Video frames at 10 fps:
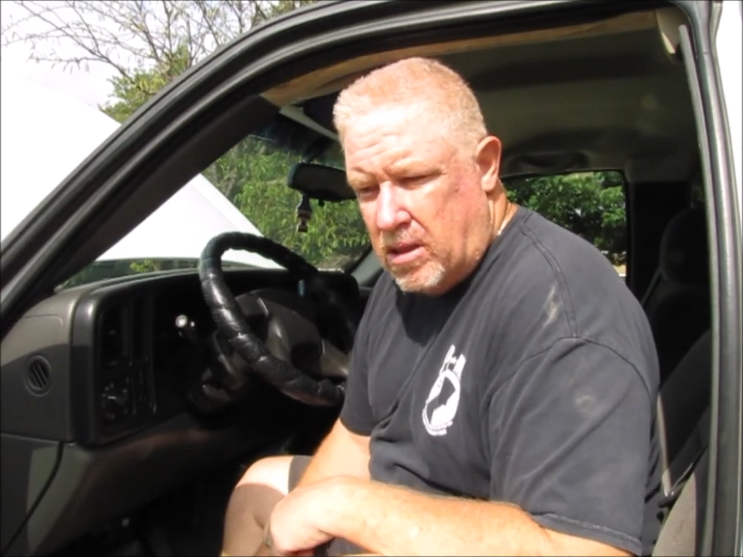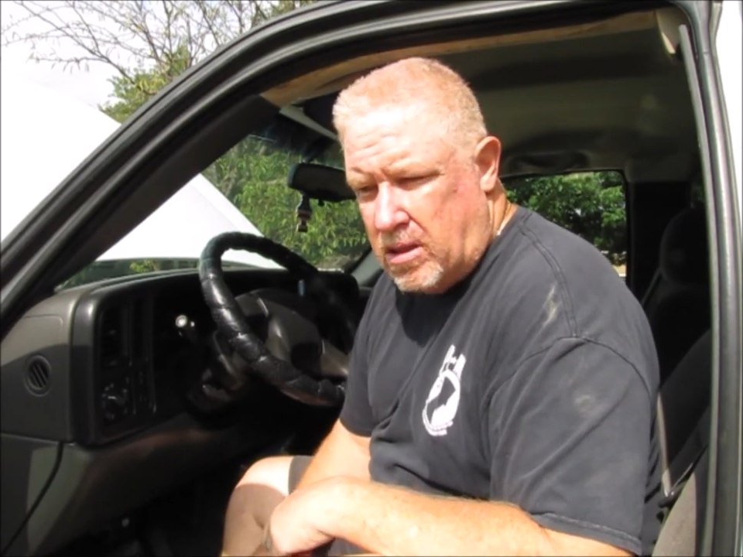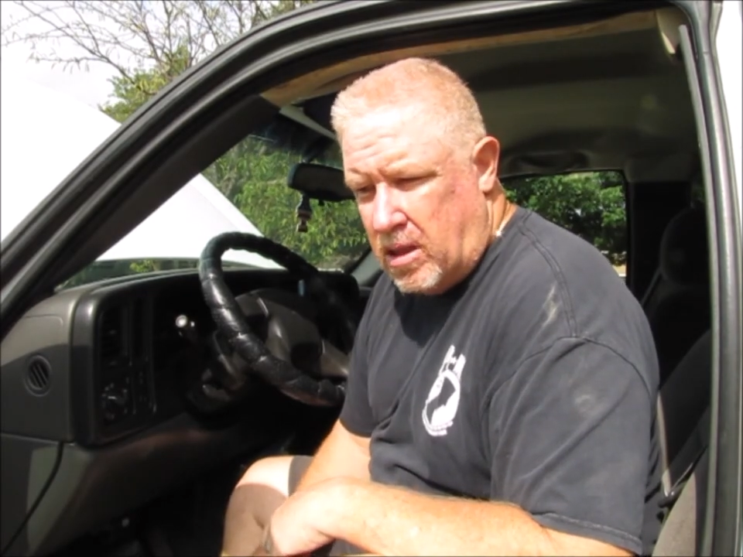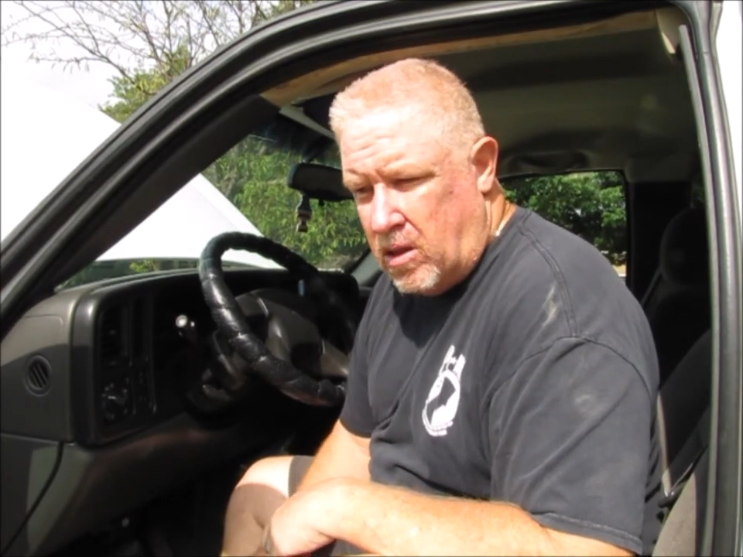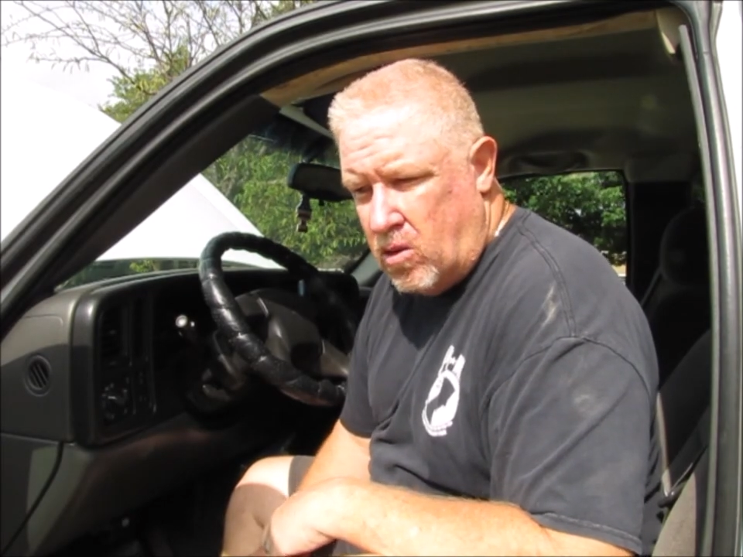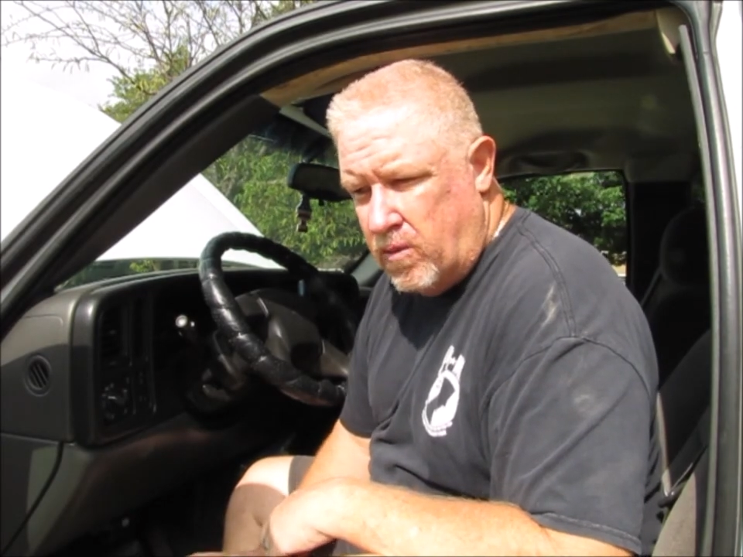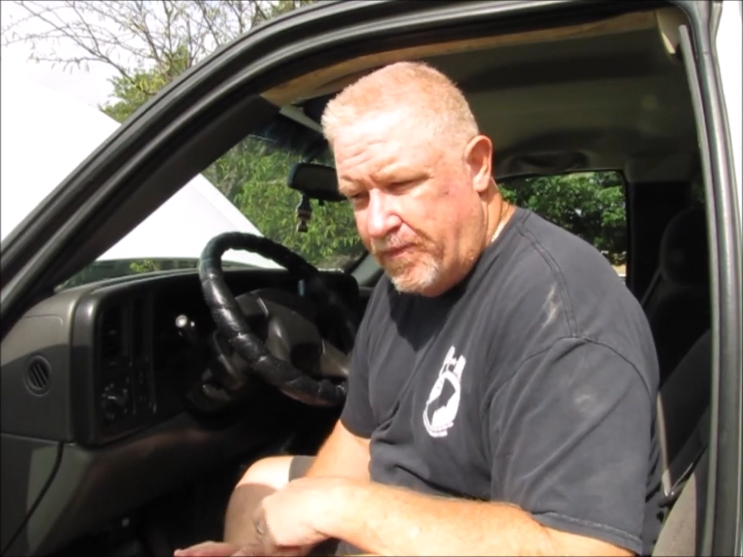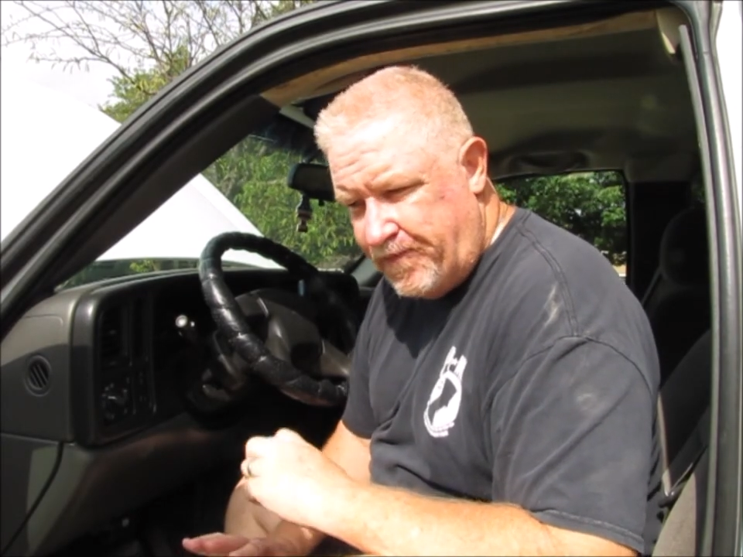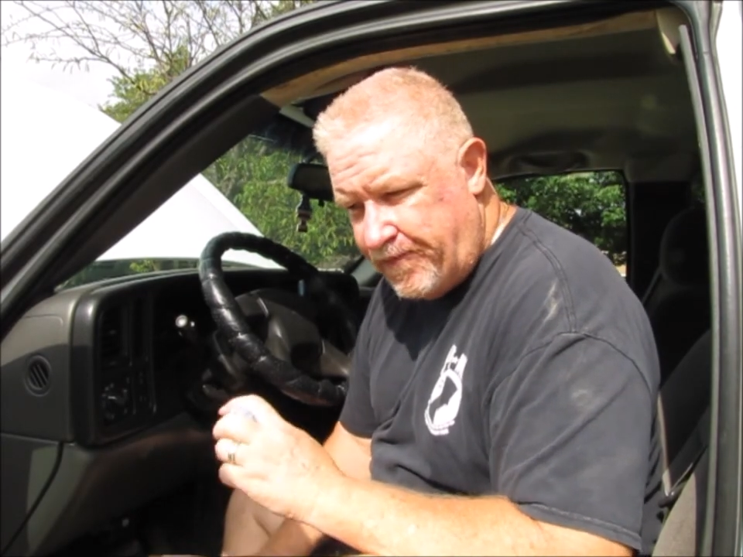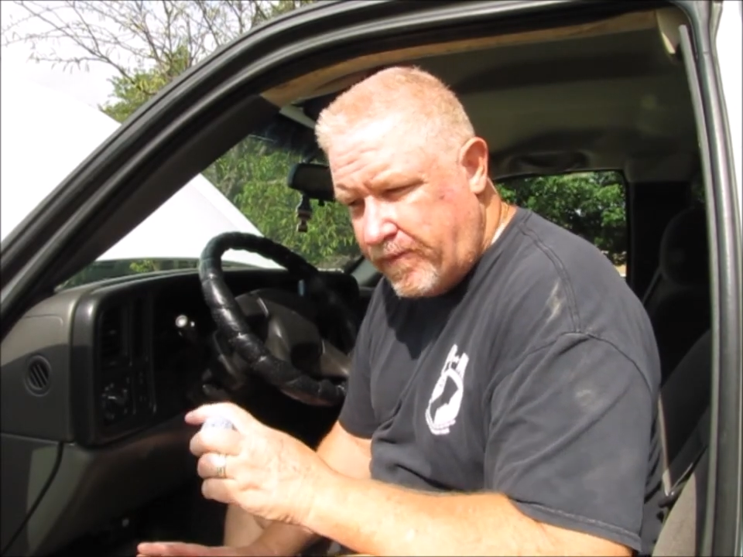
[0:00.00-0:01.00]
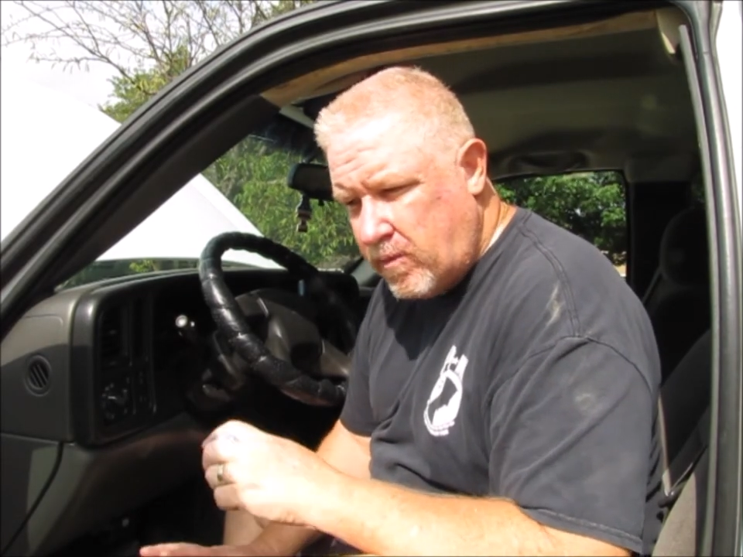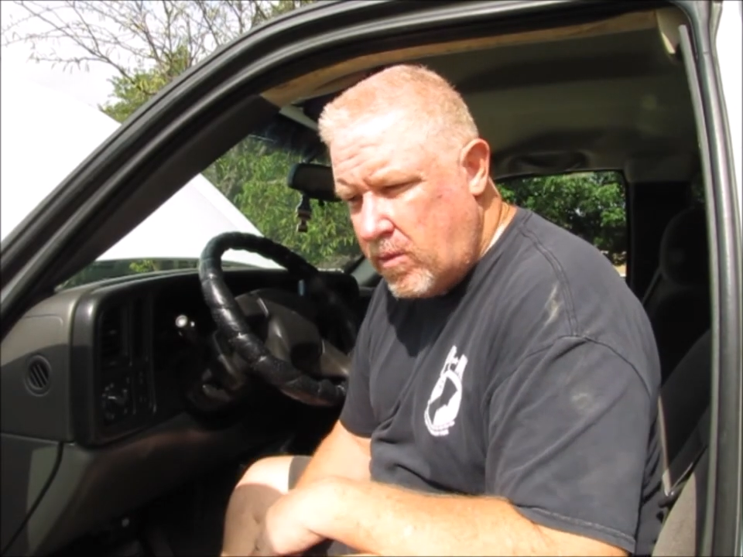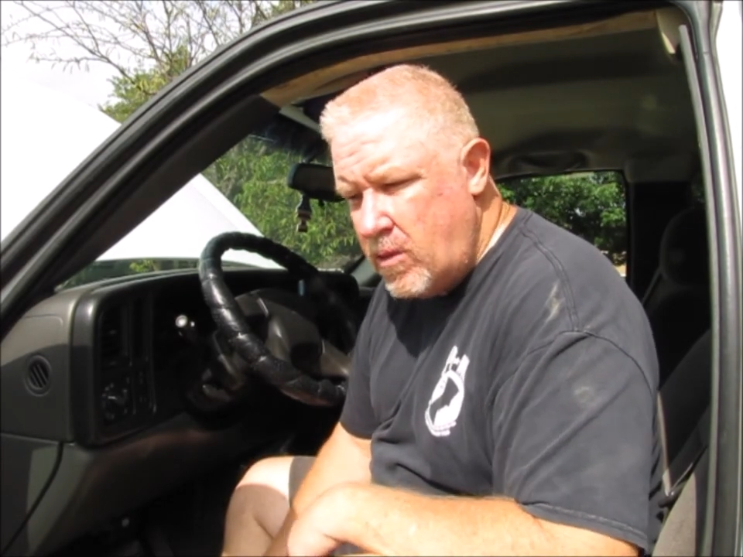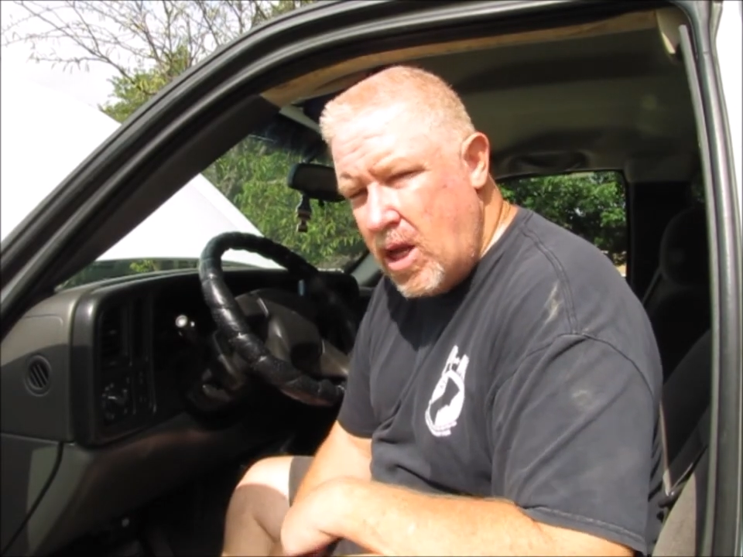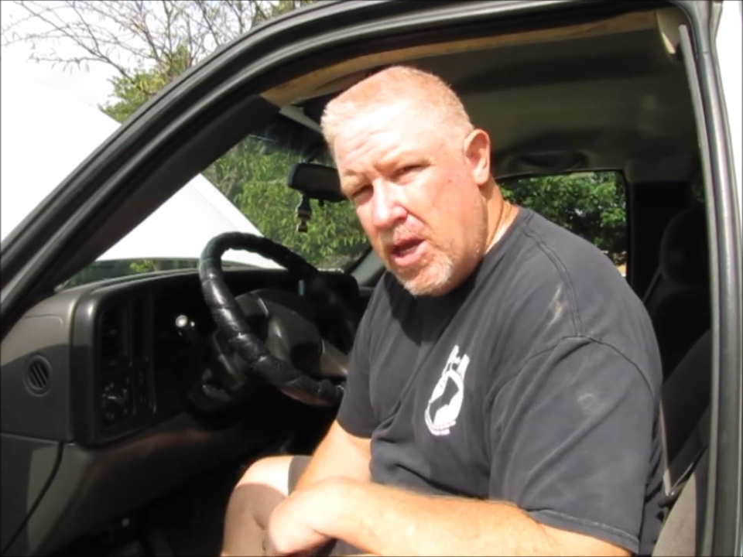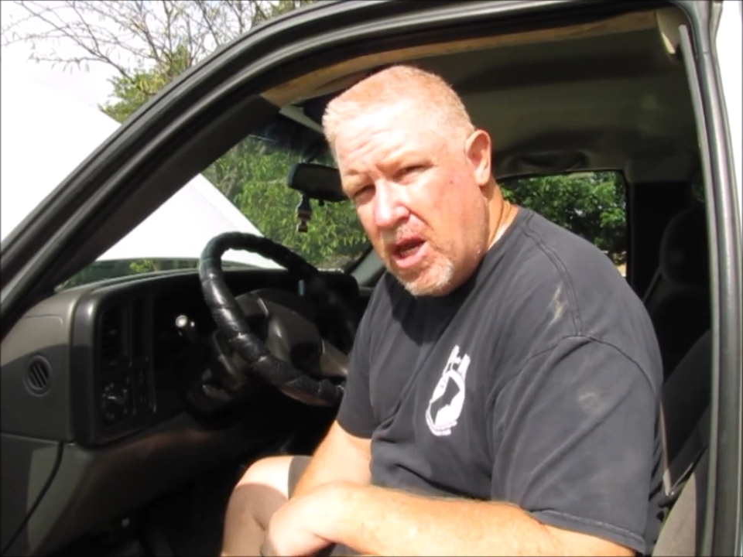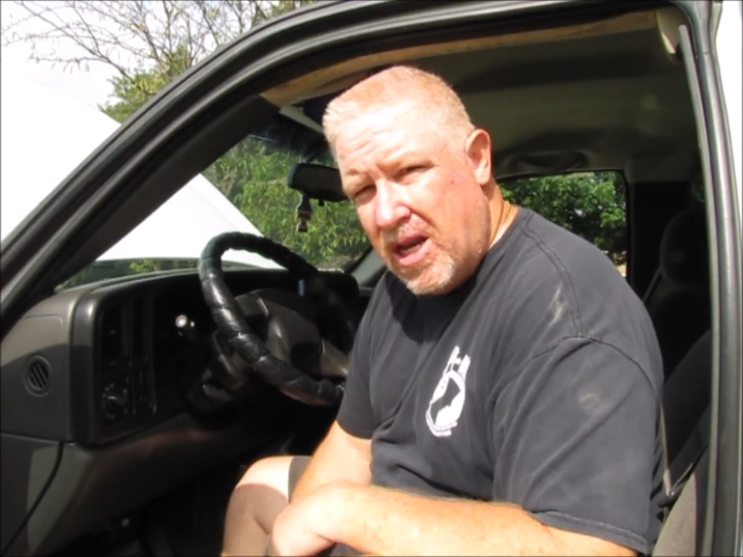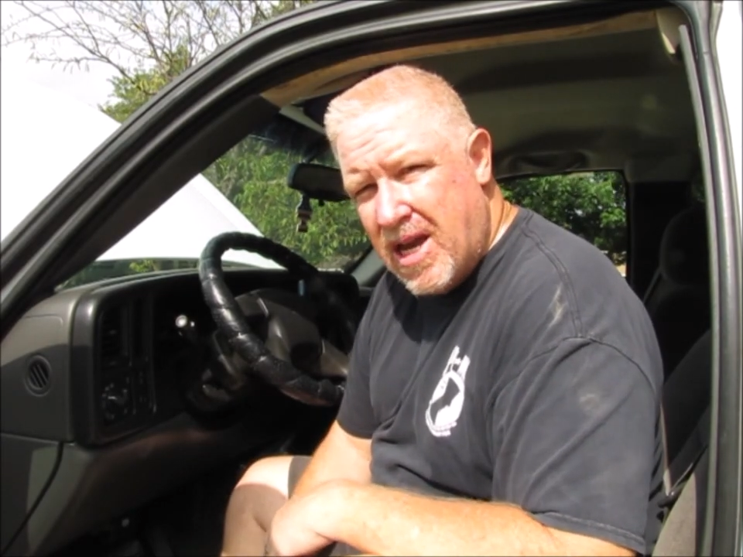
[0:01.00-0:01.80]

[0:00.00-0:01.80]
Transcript: So you can